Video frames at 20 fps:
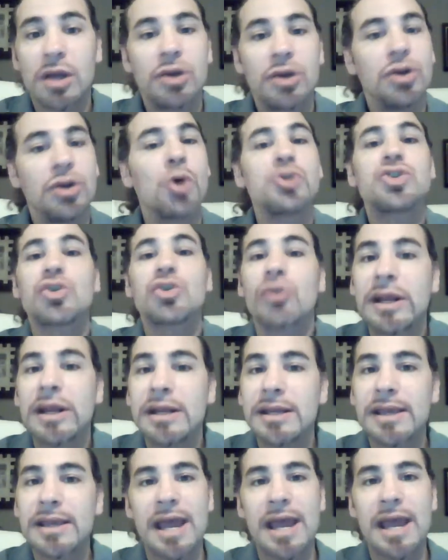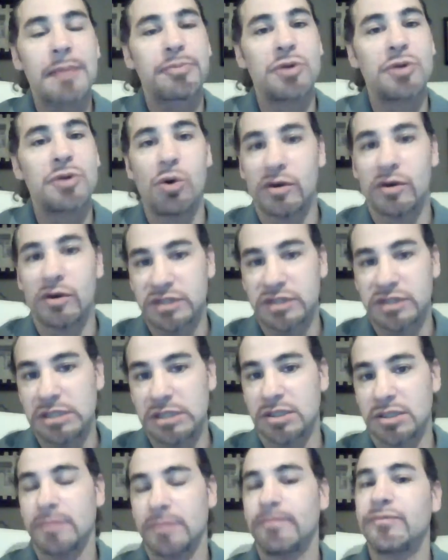no training camp, no
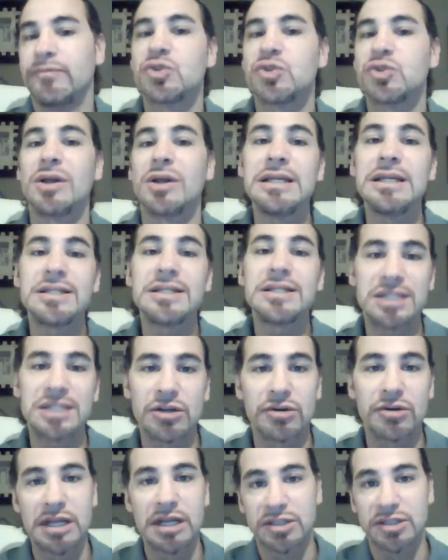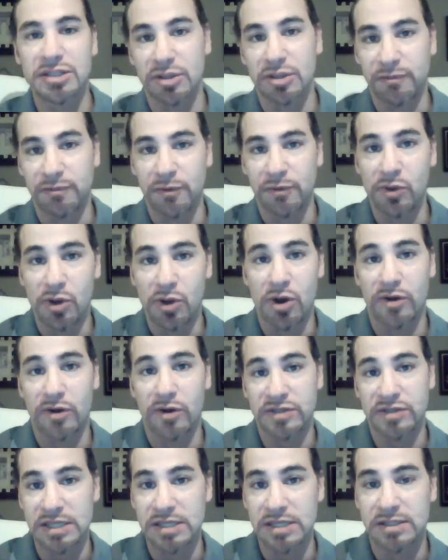offseason. So at least here he gets the full
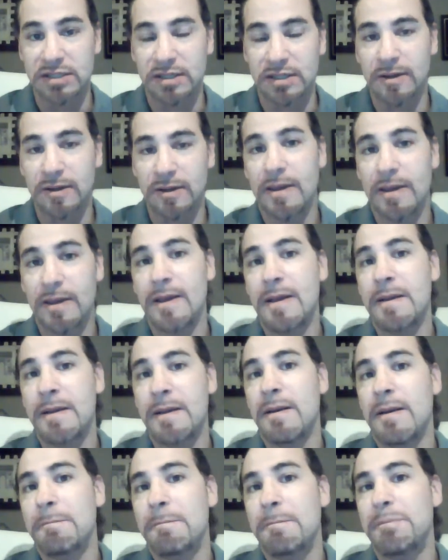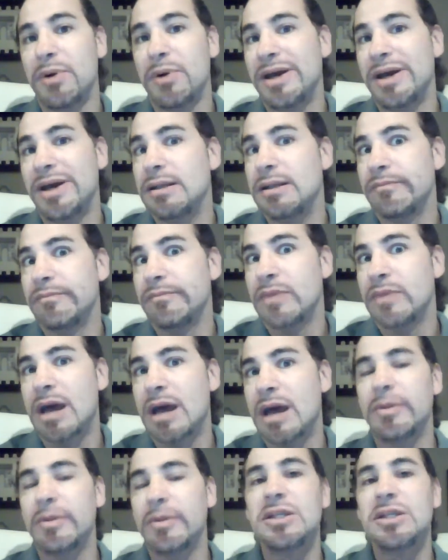offseason. But how
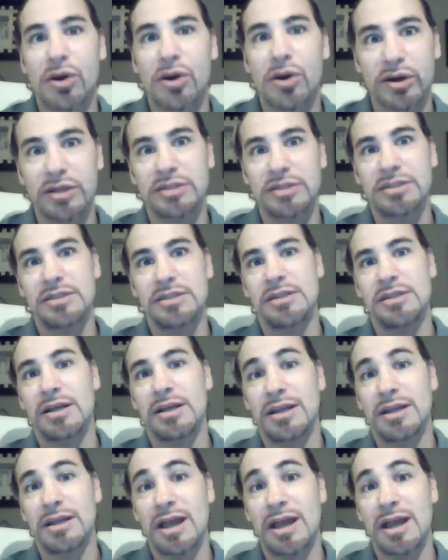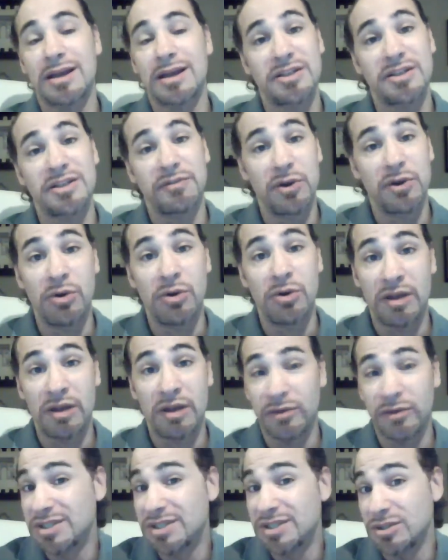many targets is he going to get? Because if
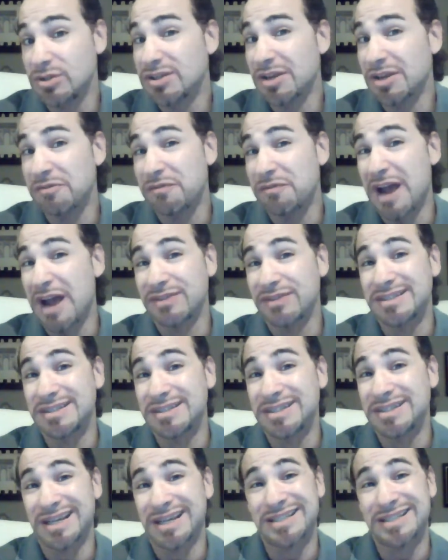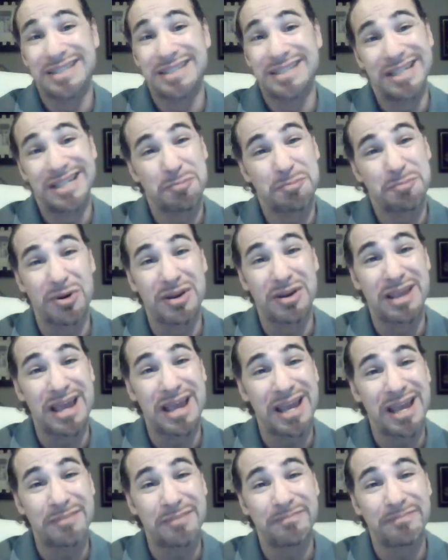you said 5 to 6 per
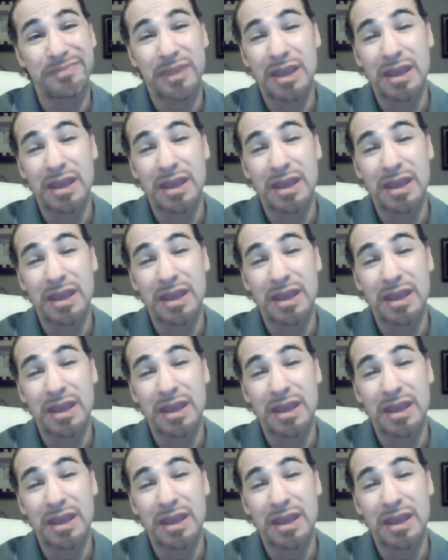game,